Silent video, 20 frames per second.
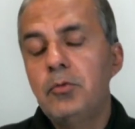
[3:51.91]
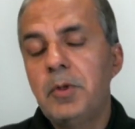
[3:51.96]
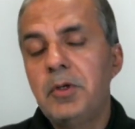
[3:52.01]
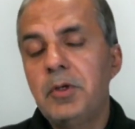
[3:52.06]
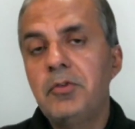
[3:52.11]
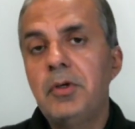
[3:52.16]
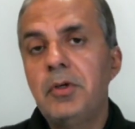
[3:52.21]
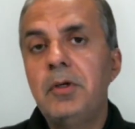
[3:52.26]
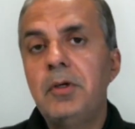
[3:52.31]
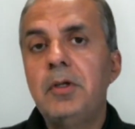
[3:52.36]

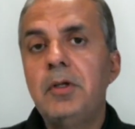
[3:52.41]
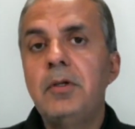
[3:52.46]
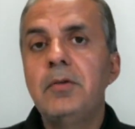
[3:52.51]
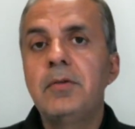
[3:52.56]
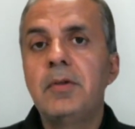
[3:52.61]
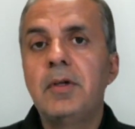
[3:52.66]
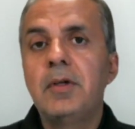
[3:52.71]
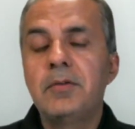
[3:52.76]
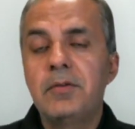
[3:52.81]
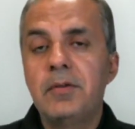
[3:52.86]

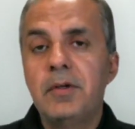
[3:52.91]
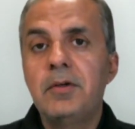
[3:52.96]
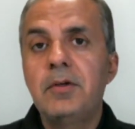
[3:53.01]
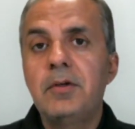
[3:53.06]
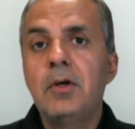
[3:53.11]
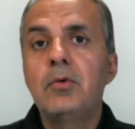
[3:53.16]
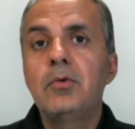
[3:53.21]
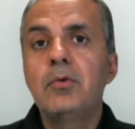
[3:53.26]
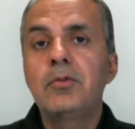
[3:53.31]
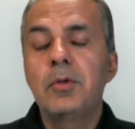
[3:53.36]
specialties that
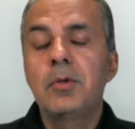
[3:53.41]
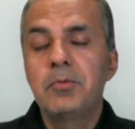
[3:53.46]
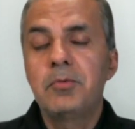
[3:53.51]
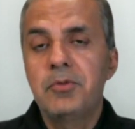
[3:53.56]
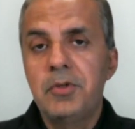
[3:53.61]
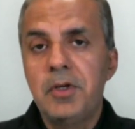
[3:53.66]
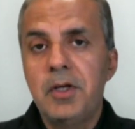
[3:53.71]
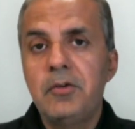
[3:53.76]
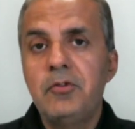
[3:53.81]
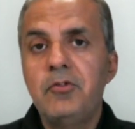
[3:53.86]
sent out
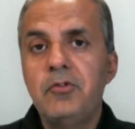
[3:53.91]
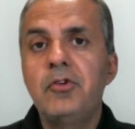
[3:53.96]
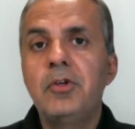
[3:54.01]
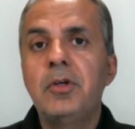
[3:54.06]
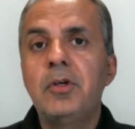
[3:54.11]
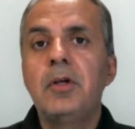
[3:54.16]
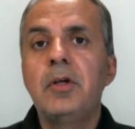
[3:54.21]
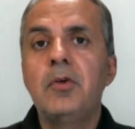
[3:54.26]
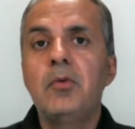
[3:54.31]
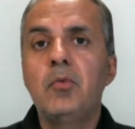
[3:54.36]

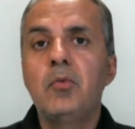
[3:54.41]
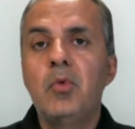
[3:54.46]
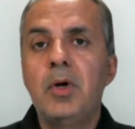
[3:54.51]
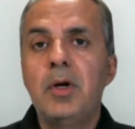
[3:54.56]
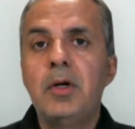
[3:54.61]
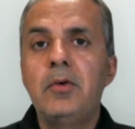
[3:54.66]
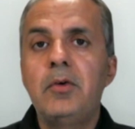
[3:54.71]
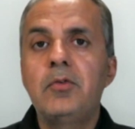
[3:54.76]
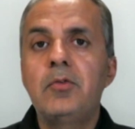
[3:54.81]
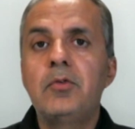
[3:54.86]
substantial
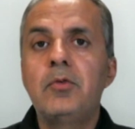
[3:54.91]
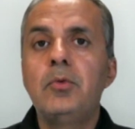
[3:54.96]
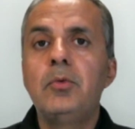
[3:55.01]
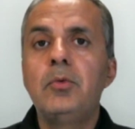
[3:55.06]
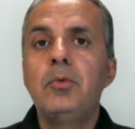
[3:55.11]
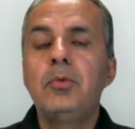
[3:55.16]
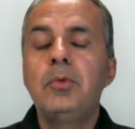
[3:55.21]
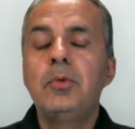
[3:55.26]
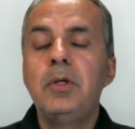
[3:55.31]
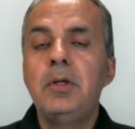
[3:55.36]
invites
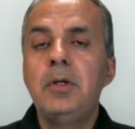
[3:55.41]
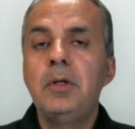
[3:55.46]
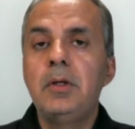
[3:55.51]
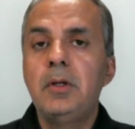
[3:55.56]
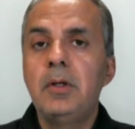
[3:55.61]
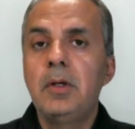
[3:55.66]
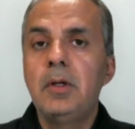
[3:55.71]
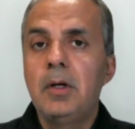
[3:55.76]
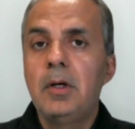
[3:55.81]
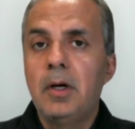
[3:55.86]
to the